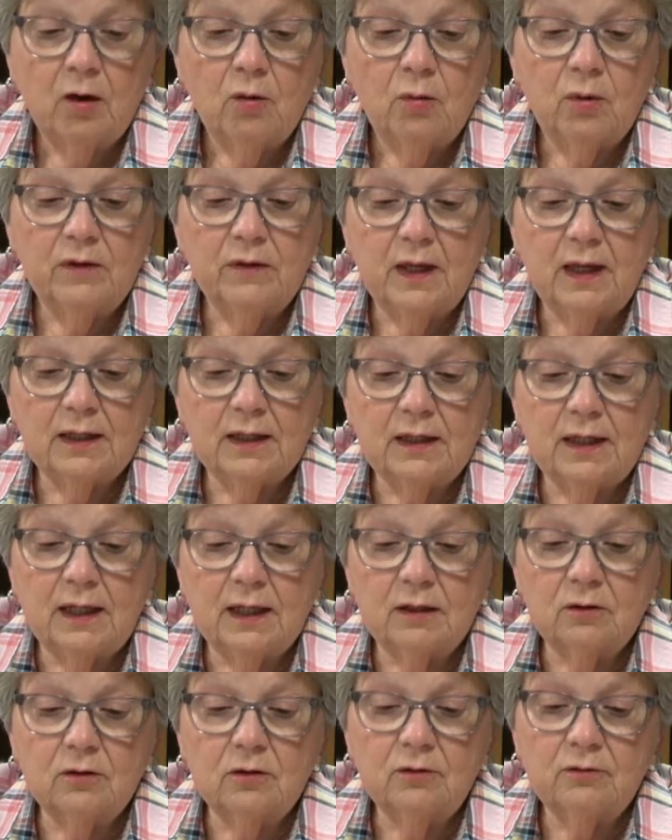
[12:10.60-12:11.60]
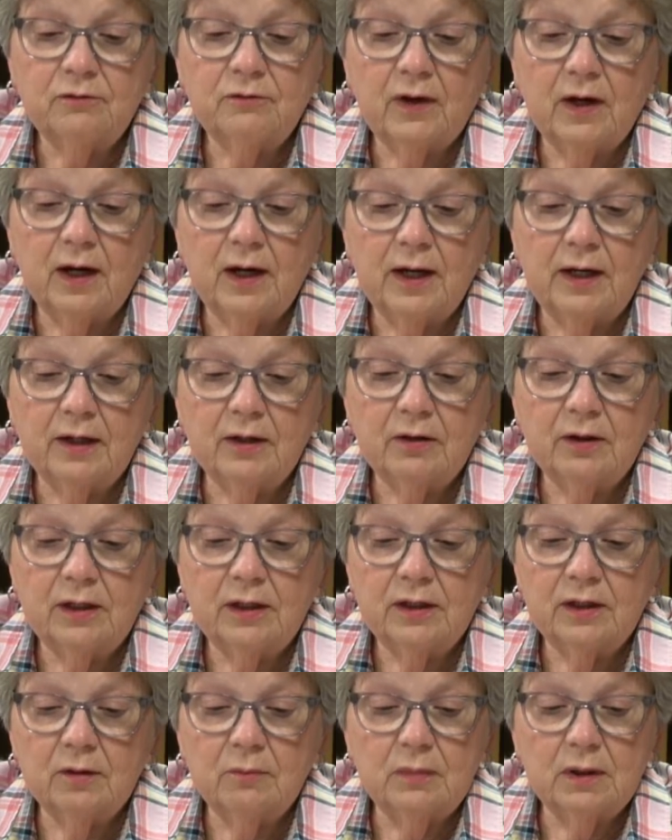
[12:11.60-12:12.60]
When they had kindled a fire
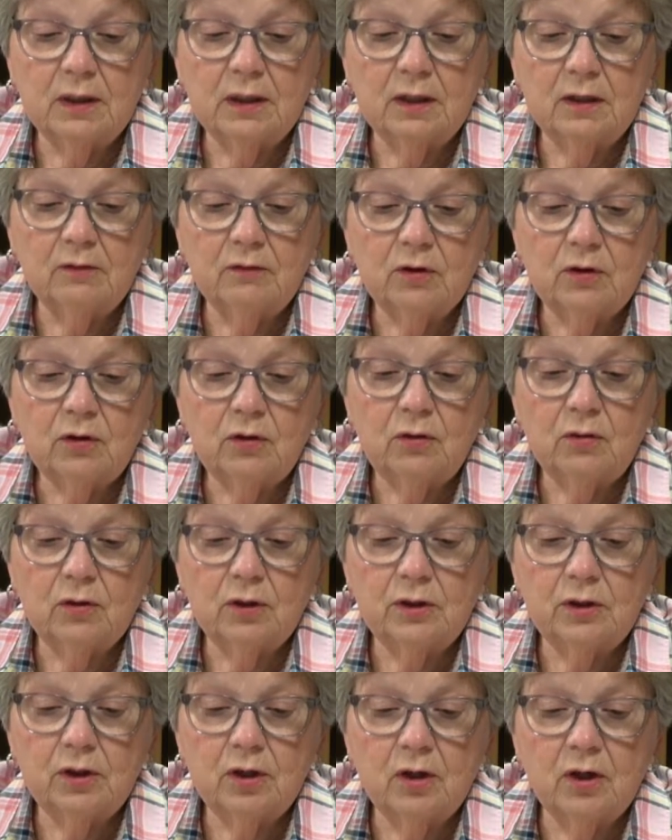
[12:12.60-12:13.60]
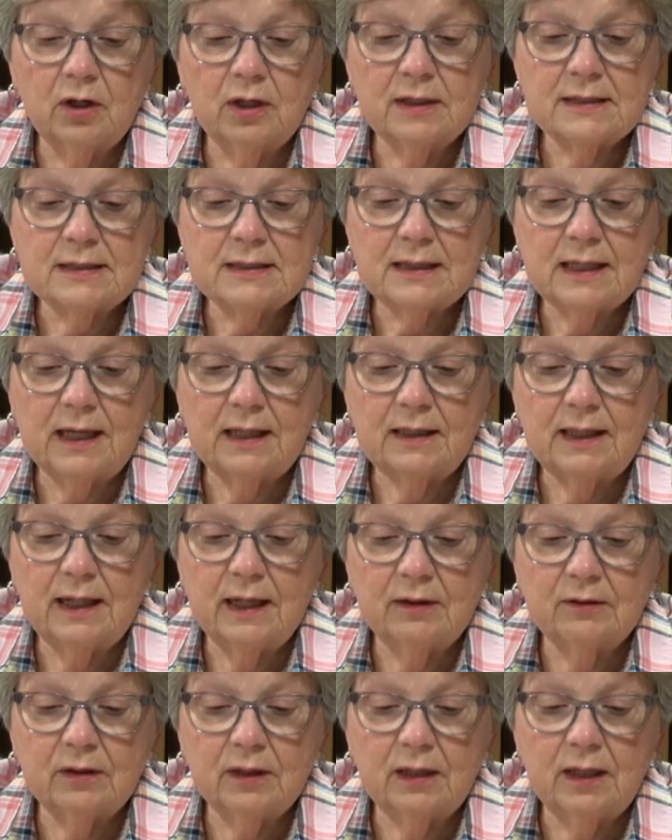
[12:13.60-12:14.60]
in the middle of the courtyard and sat
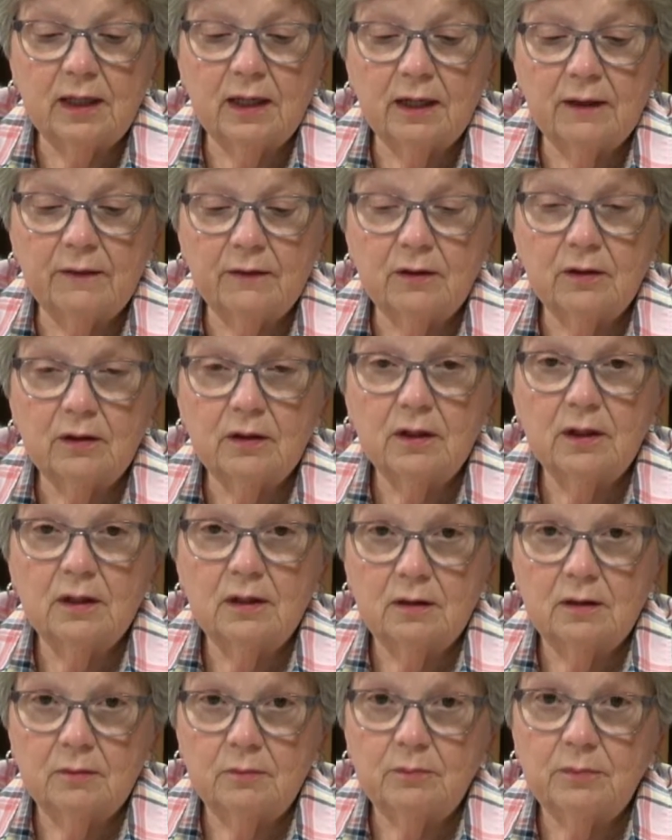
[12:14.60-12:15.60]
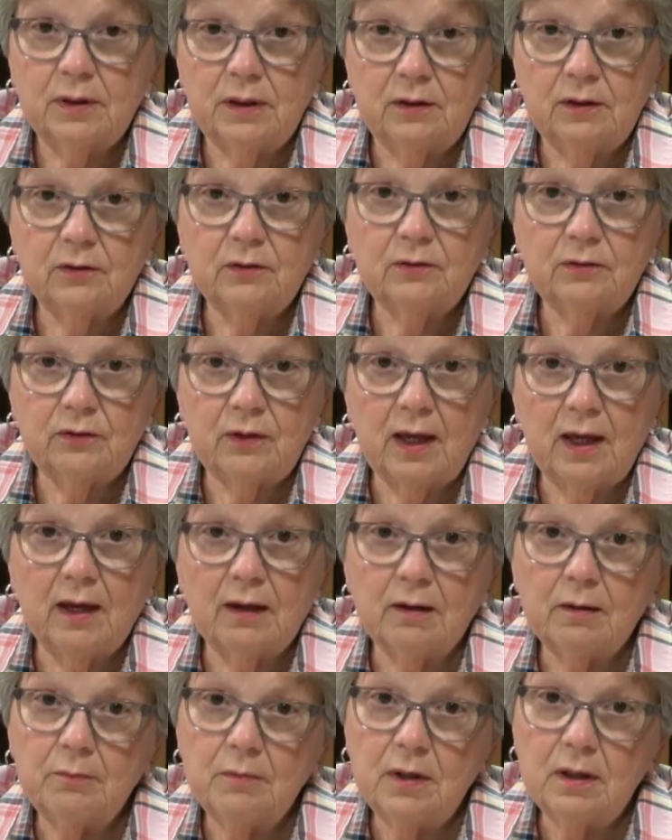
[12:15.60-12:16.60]
down together, Peter
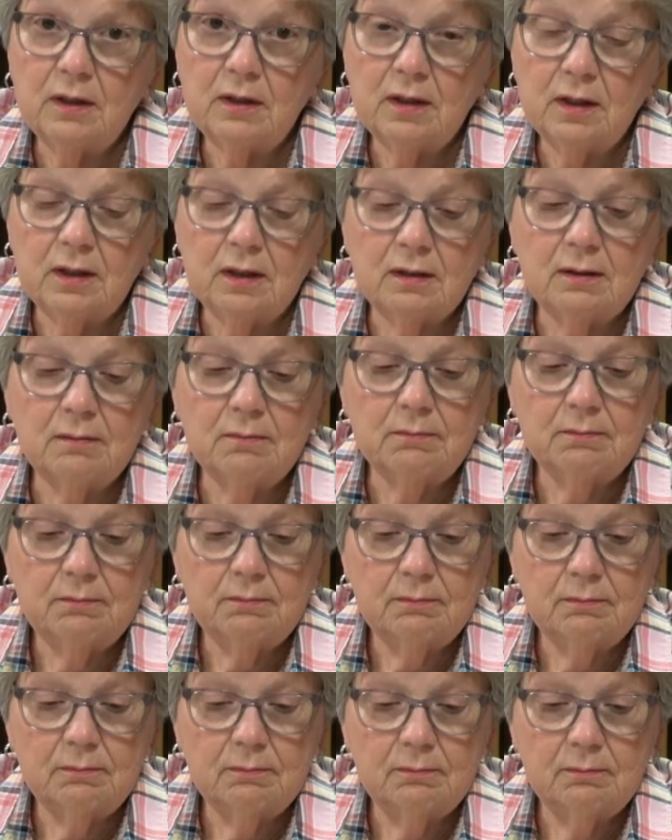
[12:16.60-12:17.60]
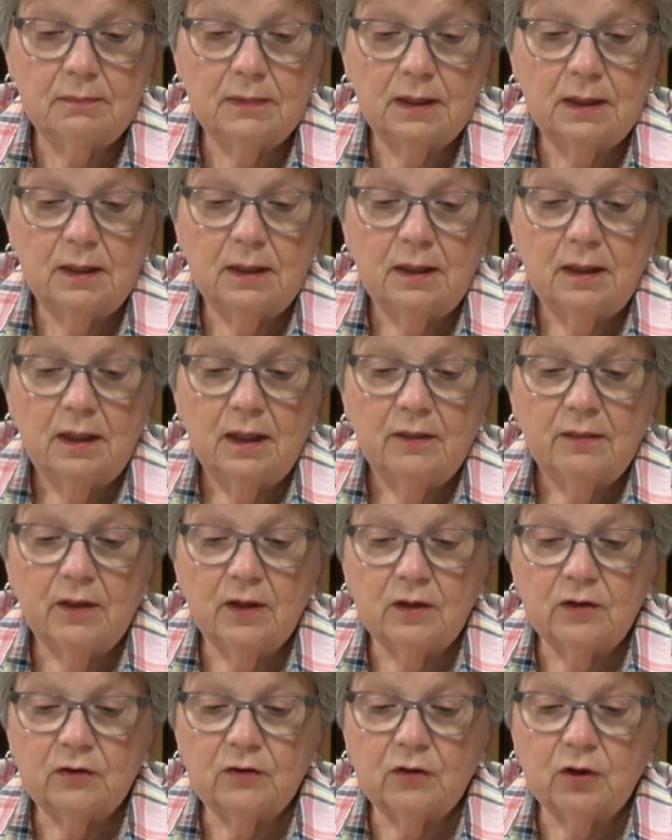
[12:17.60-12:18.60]
sat among them.
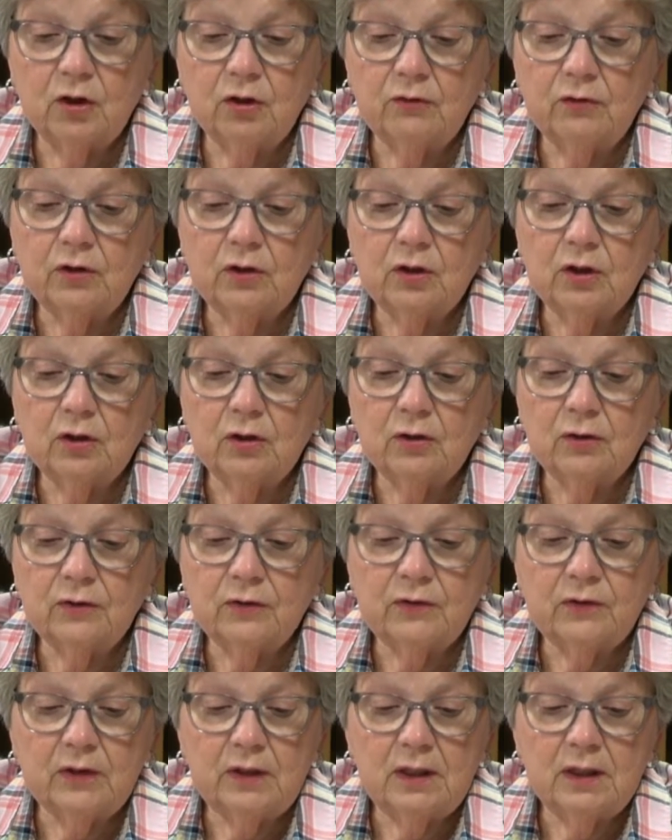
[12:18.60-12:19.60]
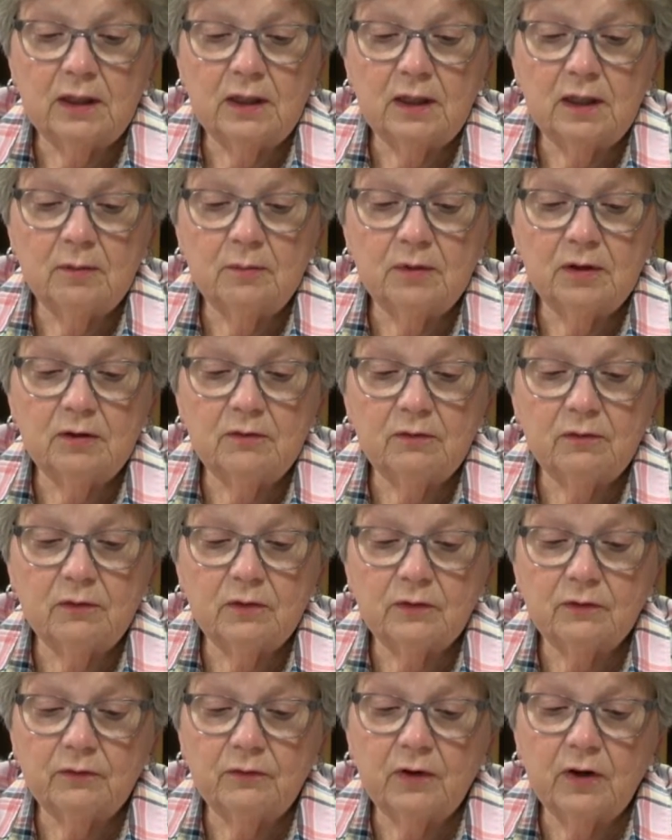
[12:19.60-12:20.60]
Then a servant girl, seeing him in the
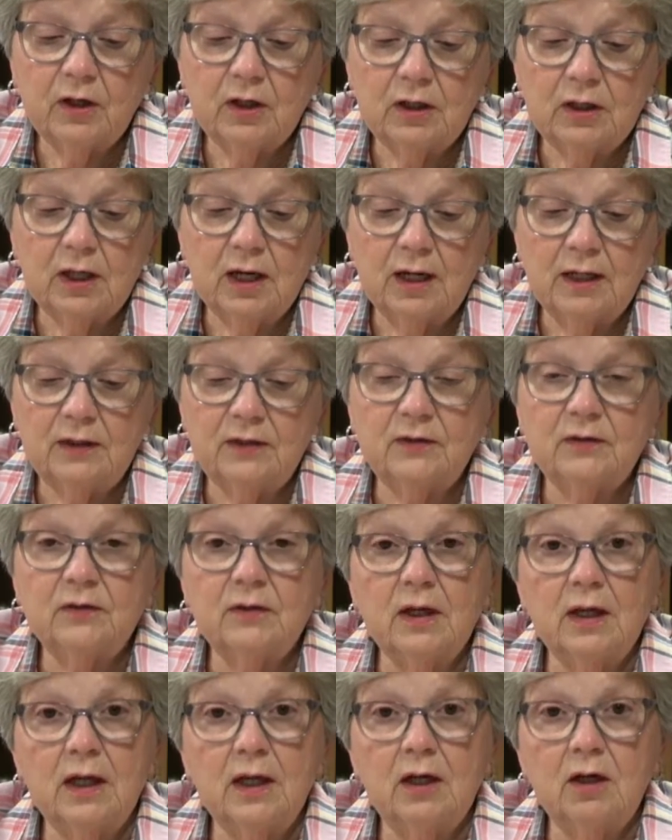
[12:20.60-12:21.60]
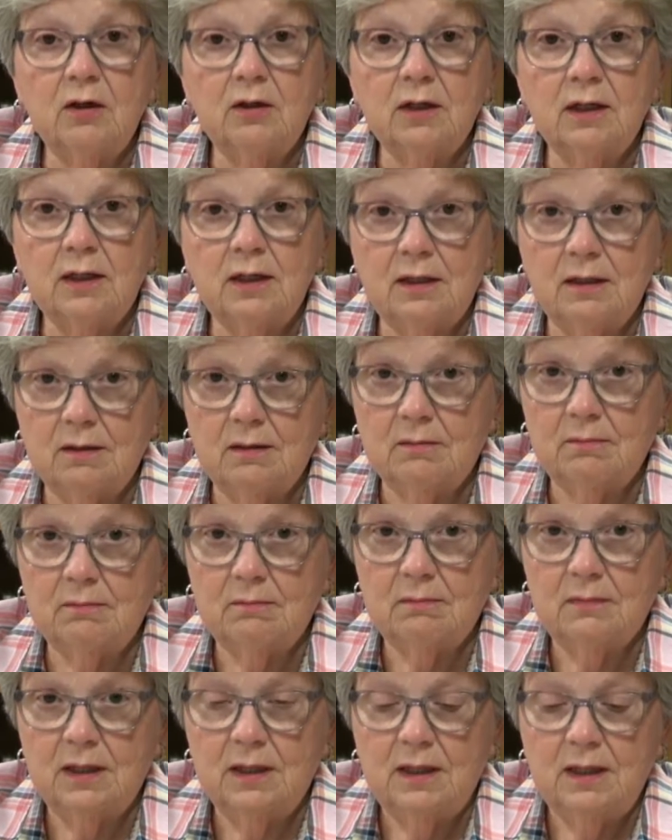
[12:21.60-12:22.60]
firelight, stared at him
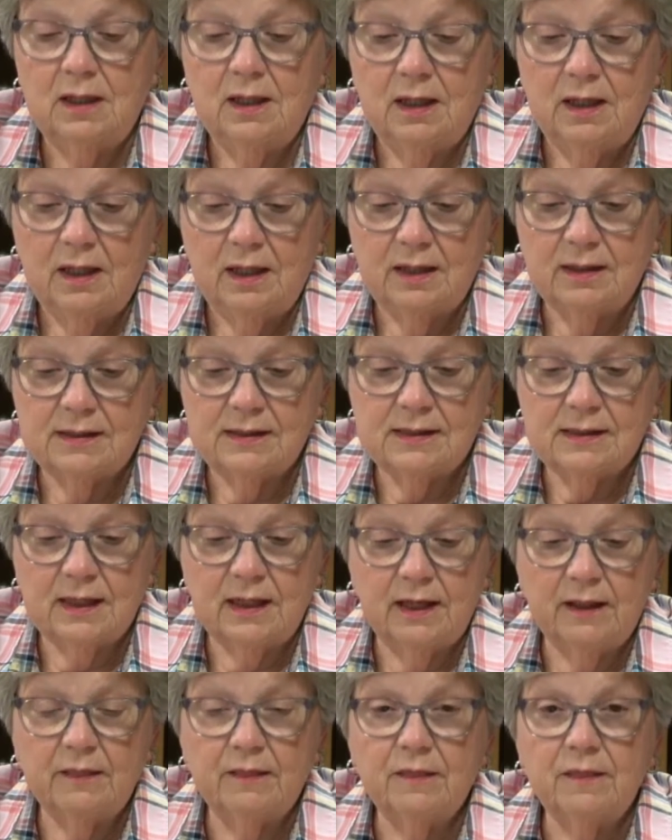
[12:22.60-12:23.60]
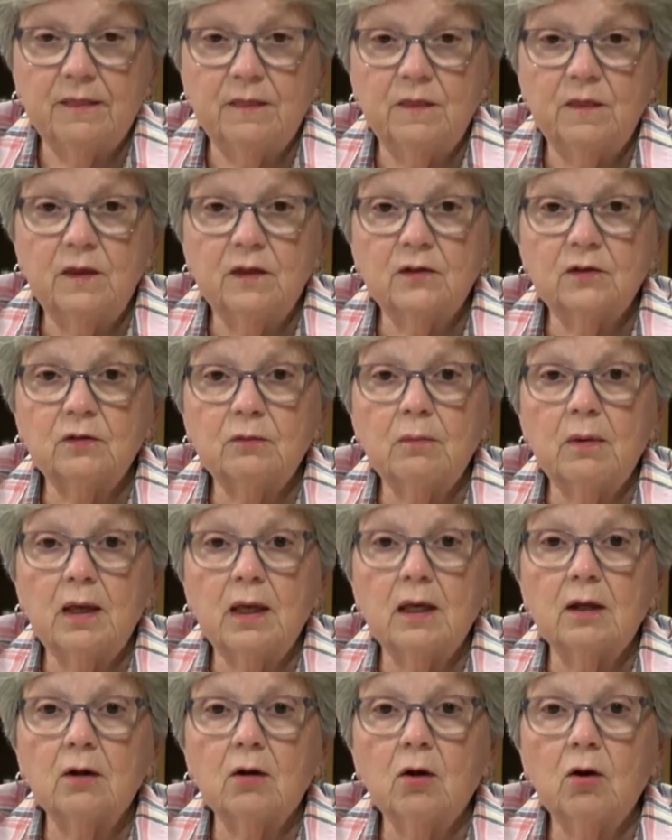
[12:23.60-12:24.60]
and said, "This
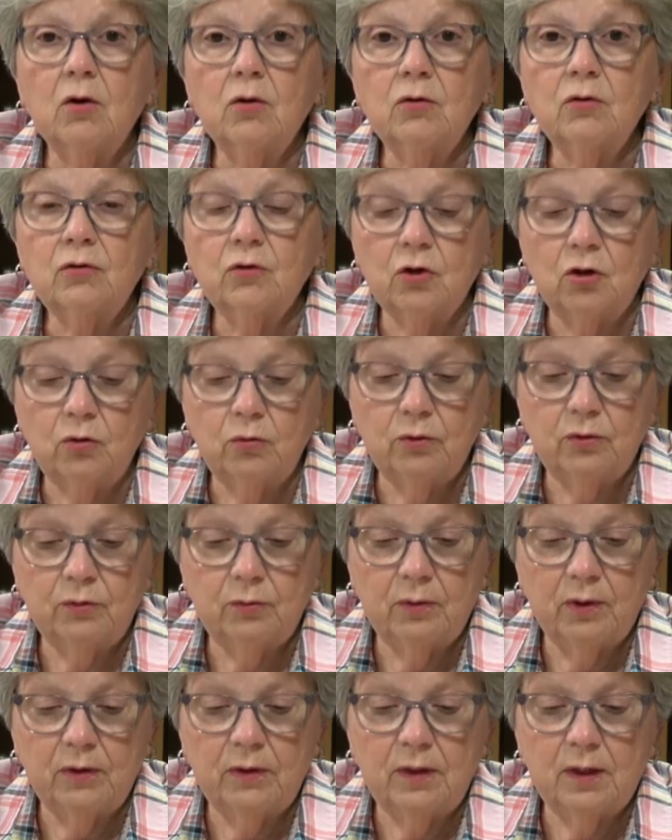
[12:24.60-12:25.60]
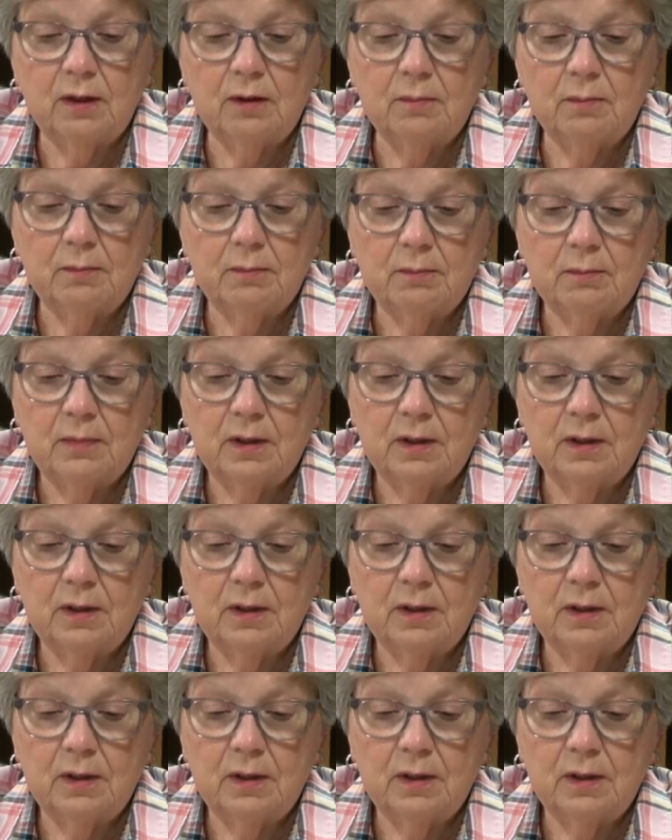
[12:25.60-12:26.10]
man also was with him."